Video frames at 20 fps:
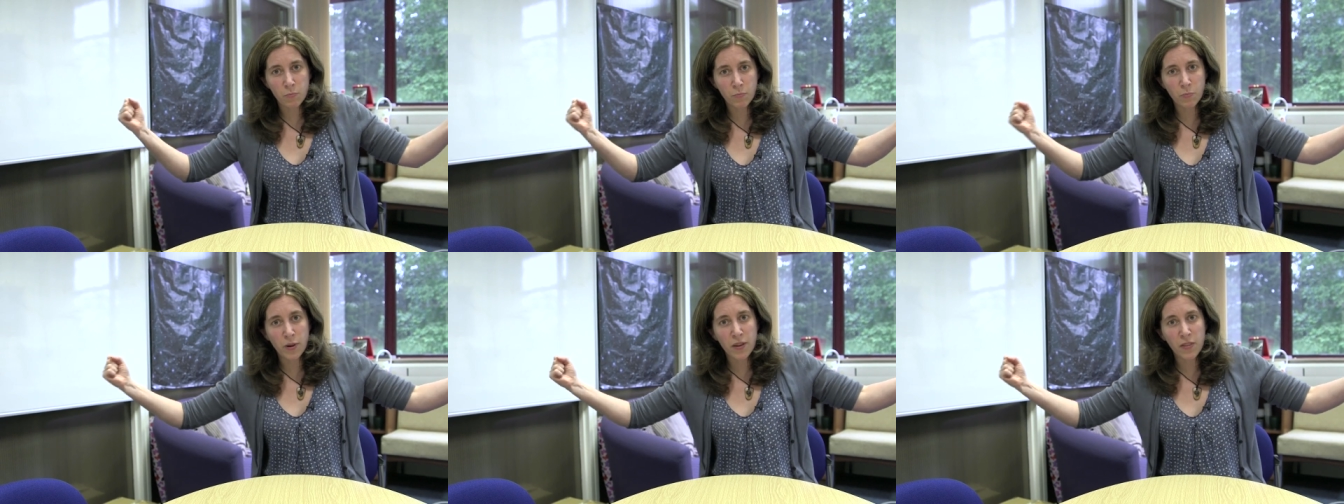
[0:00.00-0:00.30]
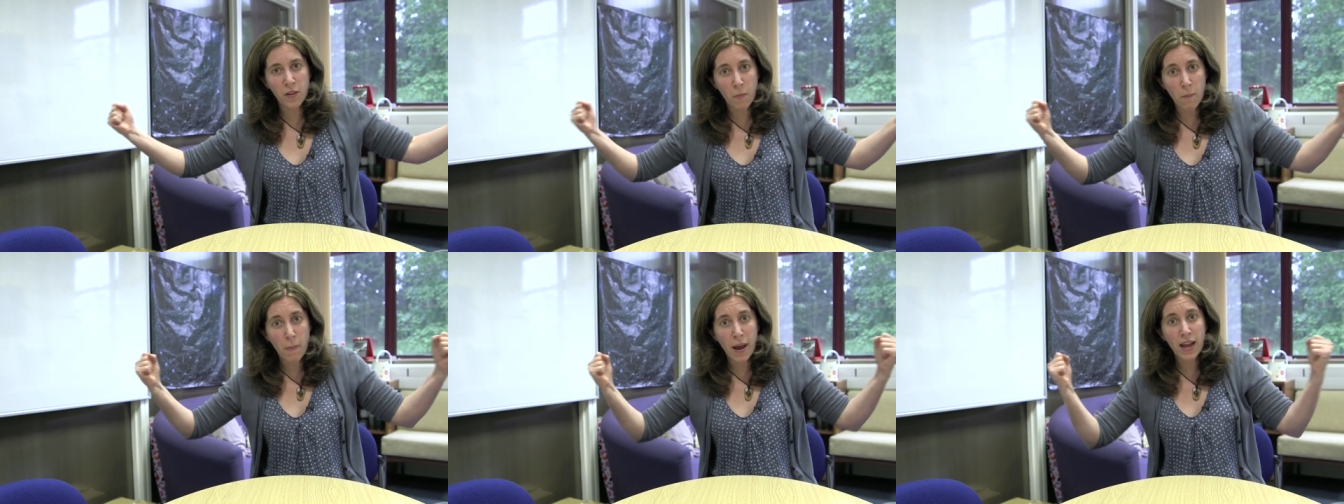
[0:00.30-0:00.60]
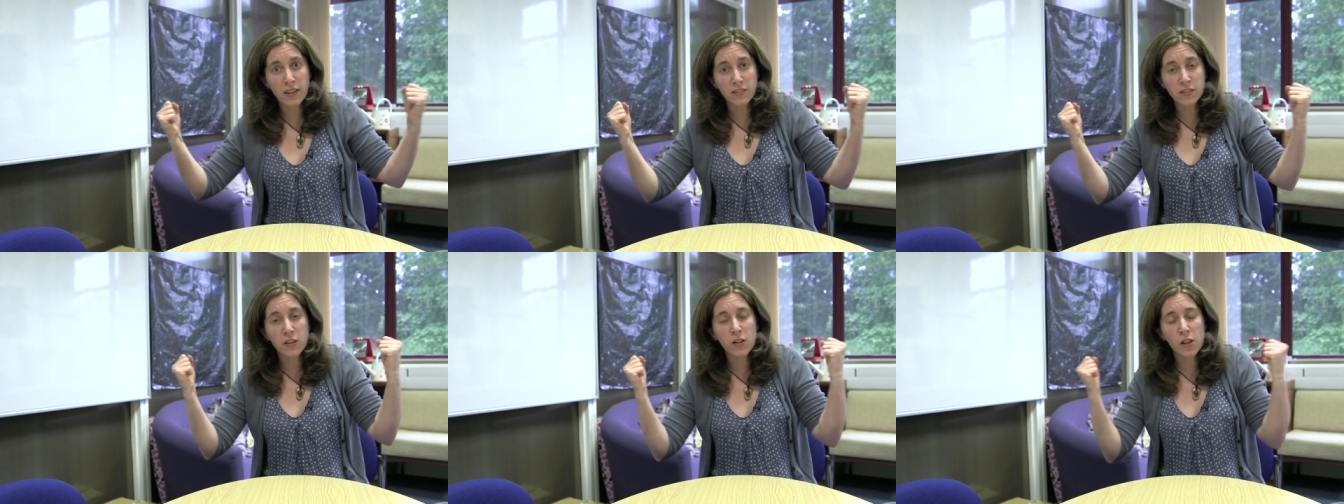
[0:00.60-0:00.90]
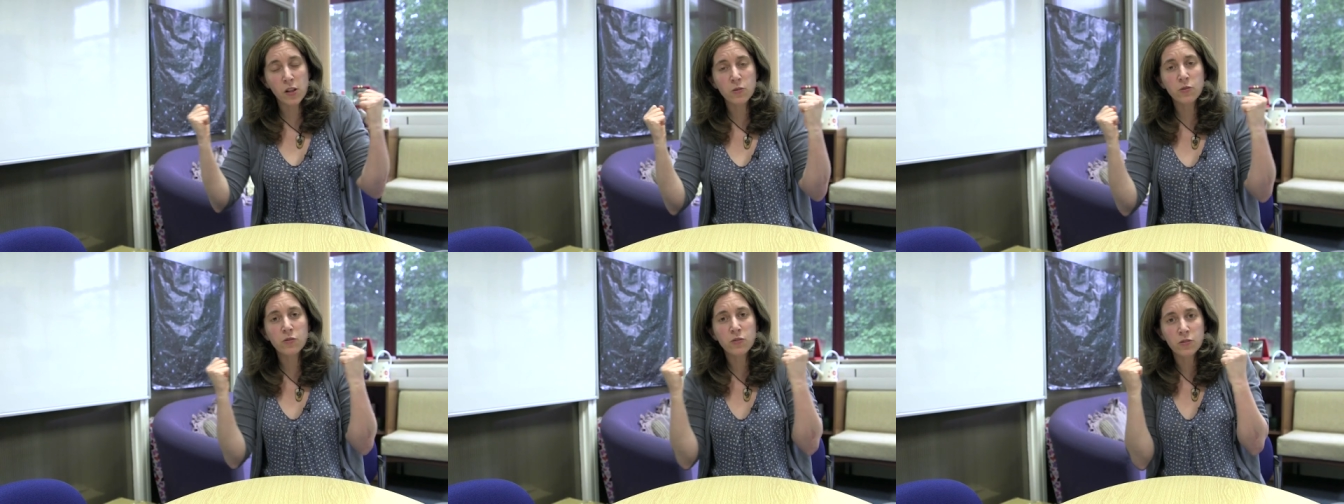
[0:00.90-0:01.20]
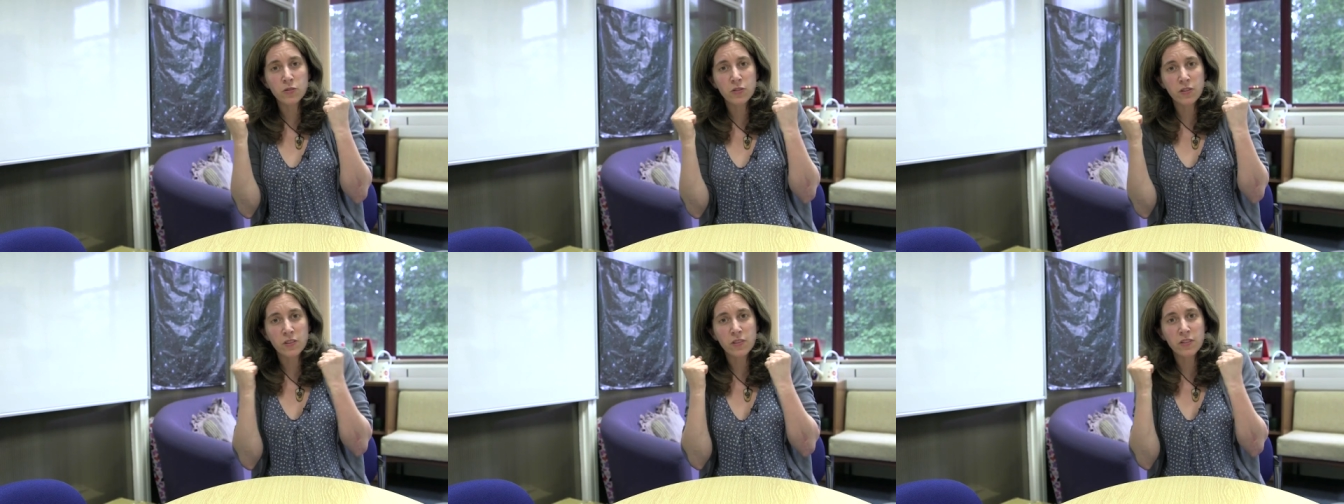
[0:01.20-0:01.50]
bring their mass
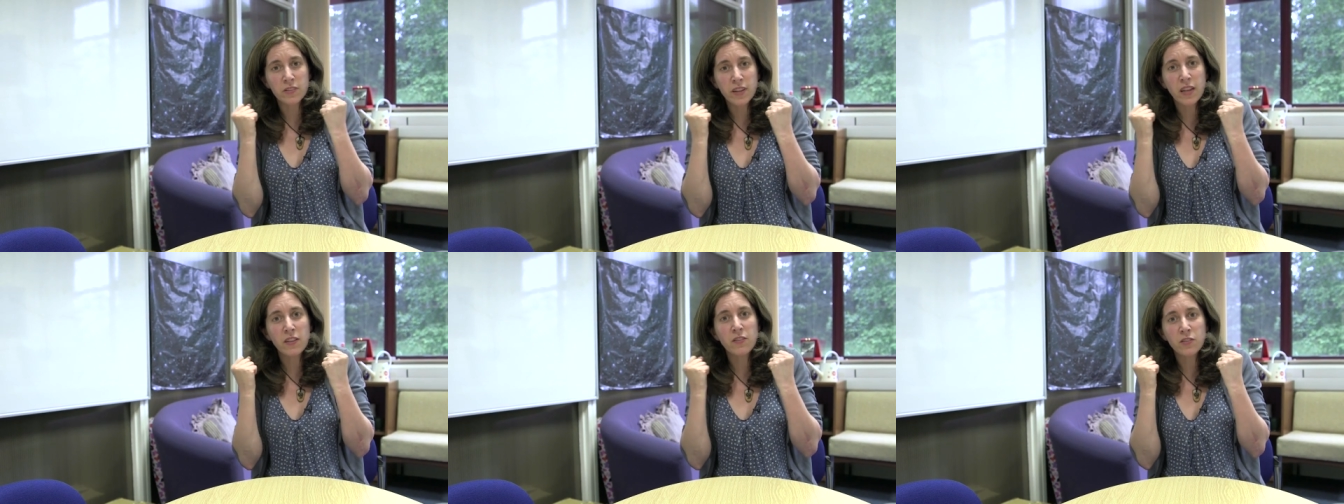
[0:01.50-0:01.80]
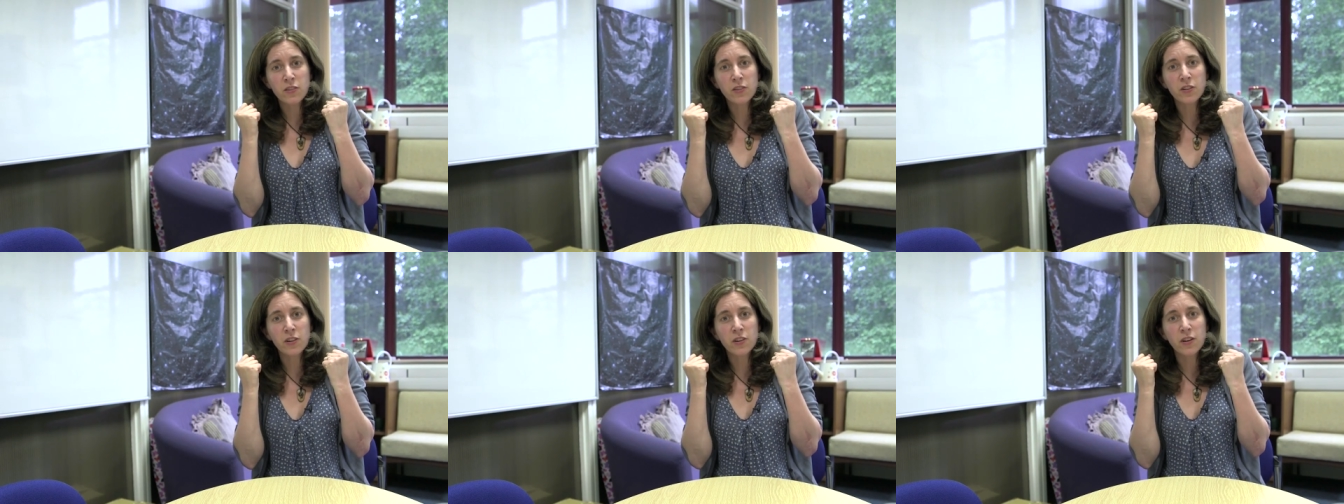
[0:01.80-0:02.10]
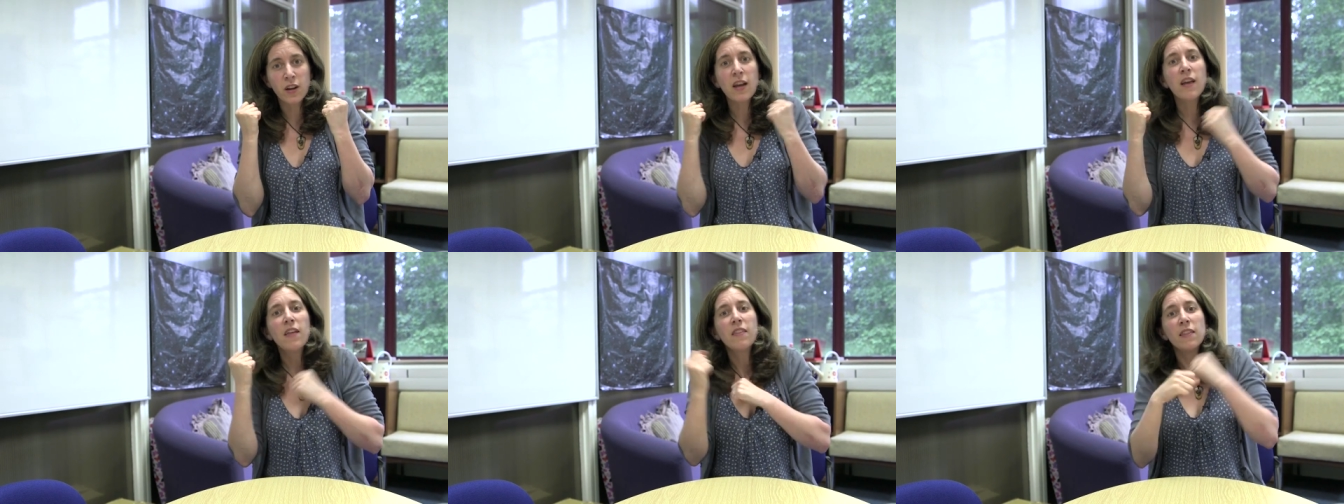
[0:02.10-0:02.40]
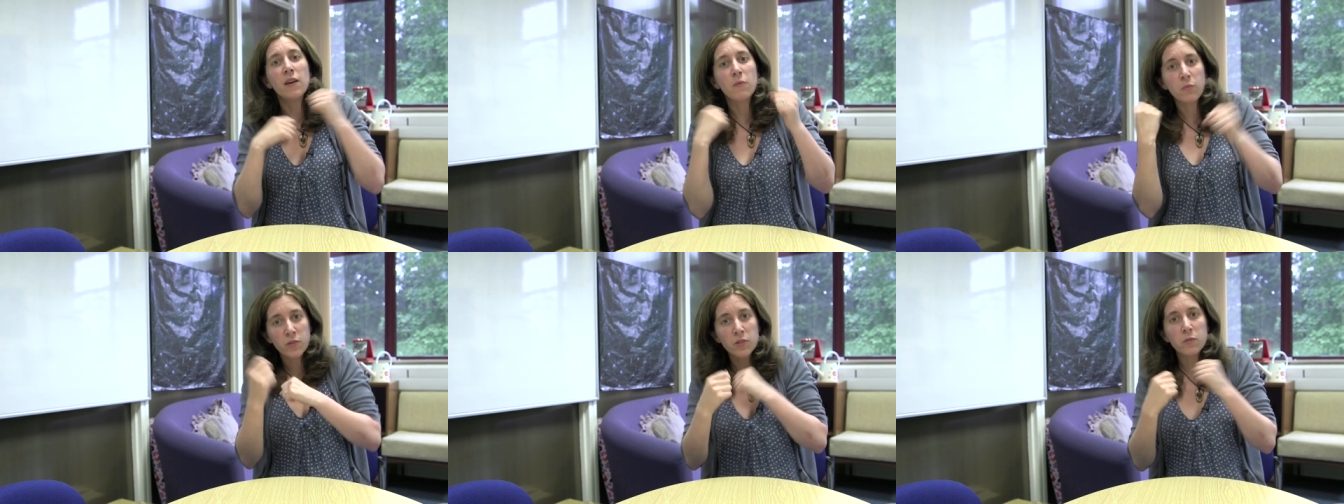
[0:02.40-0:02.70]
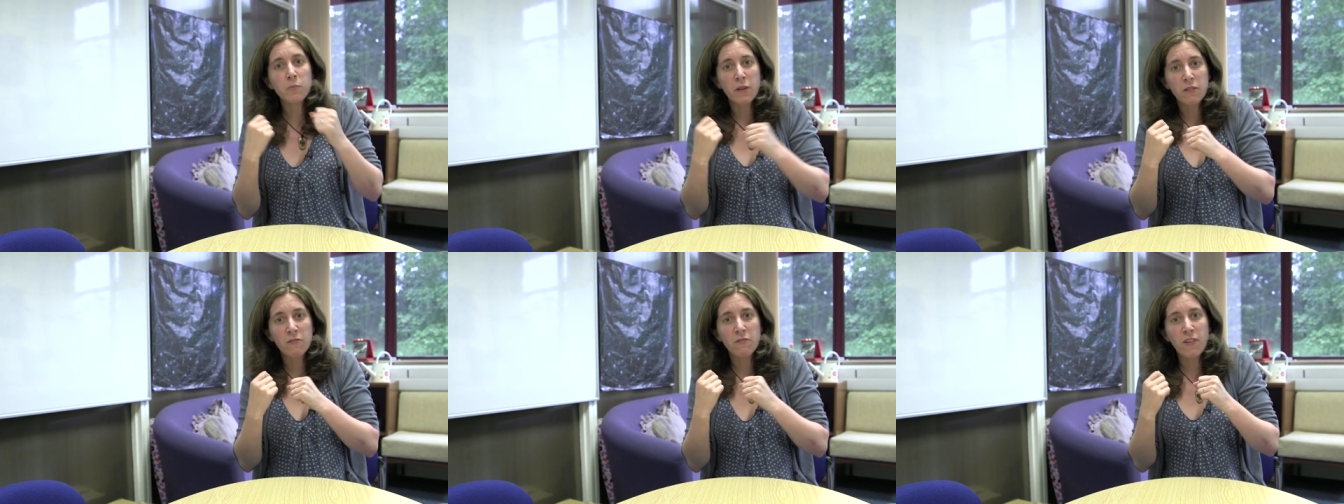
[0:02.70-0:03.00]
closer to the center, they will
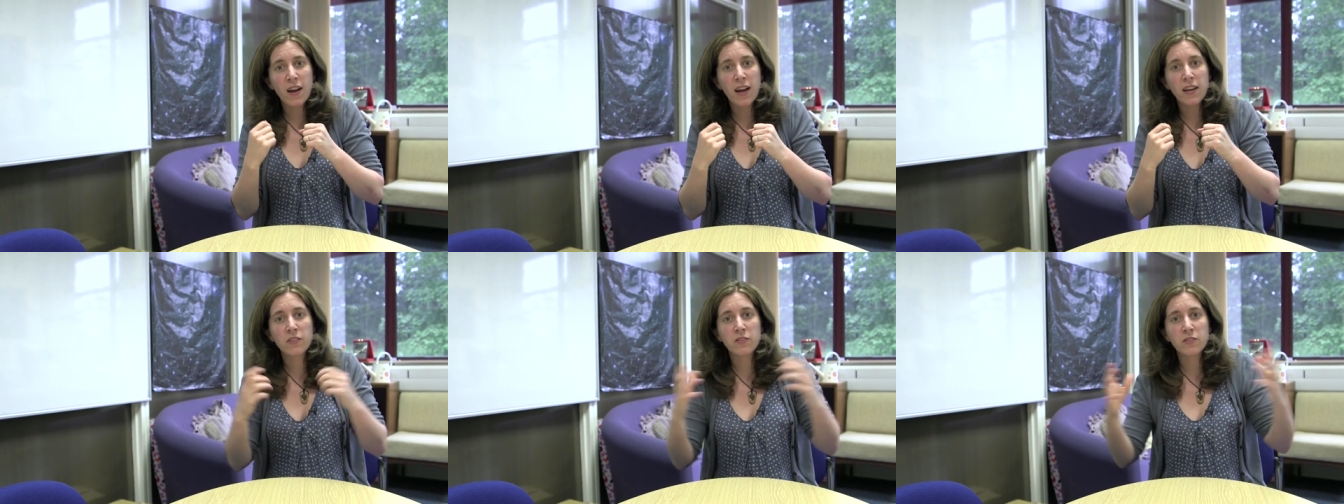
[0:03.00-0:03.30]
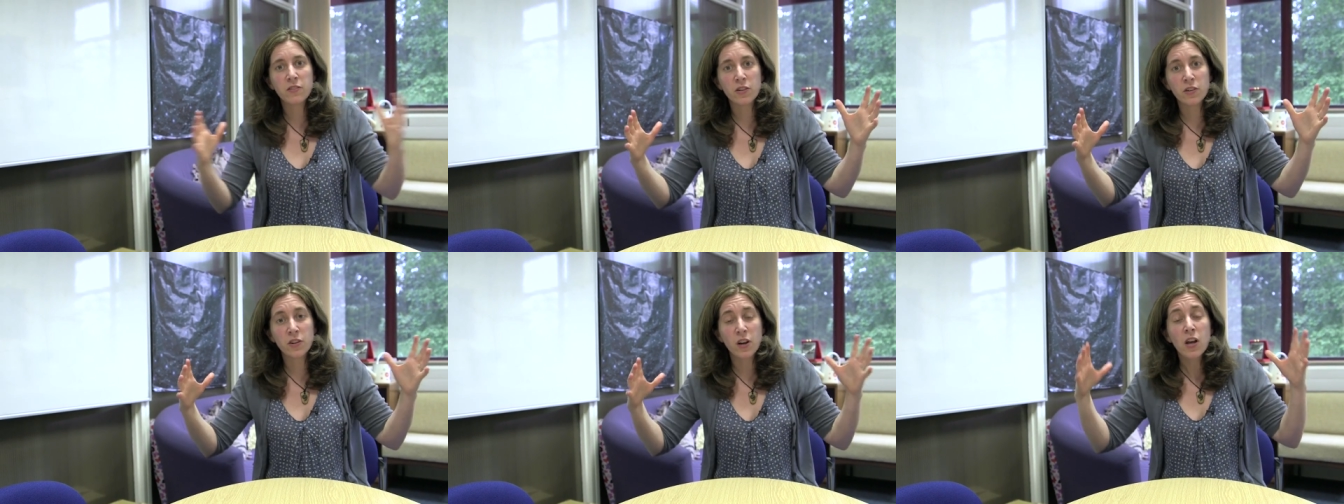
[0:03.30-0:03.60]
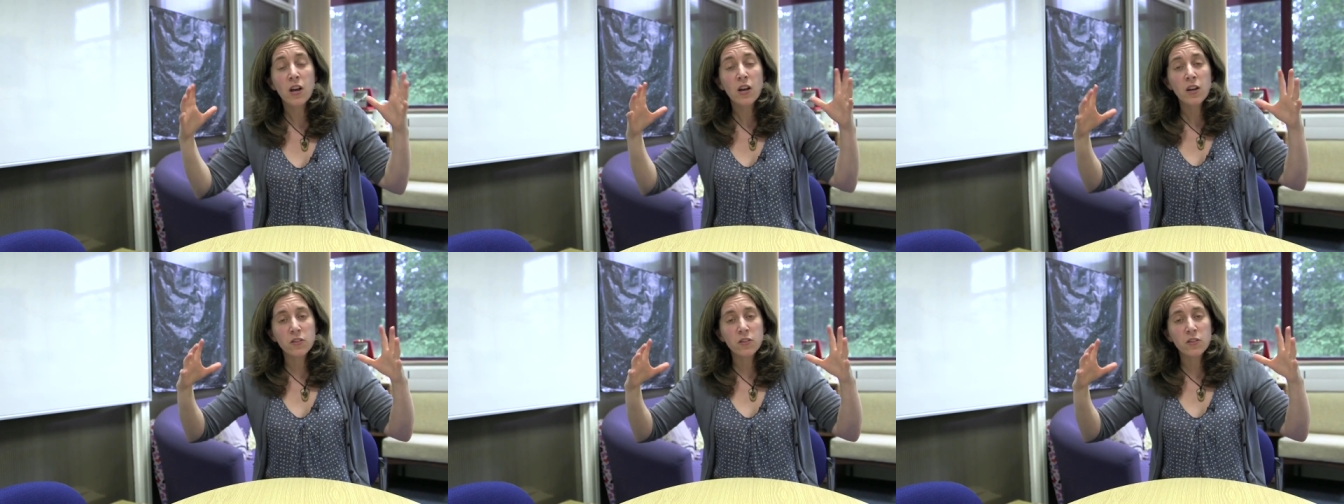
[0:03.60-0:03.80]
spin faster.